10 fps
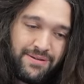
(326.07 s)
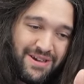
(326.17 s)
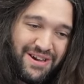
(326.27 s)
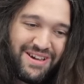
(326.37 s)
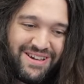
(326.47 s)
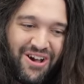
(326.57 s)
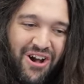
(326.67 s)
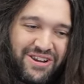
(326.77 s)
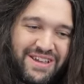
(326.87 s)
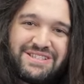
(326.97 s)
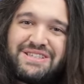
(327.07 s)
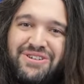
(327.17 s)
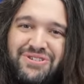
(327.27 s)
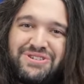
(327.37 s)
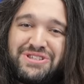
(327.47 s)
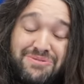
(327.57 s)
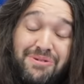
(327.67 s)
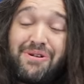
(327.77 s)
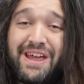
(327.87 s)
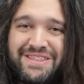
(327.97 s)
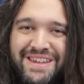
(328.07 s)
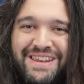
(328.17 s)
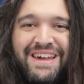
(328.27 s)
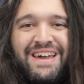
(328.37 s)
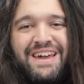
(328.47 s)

Uh, audience that'll listen to me ranting,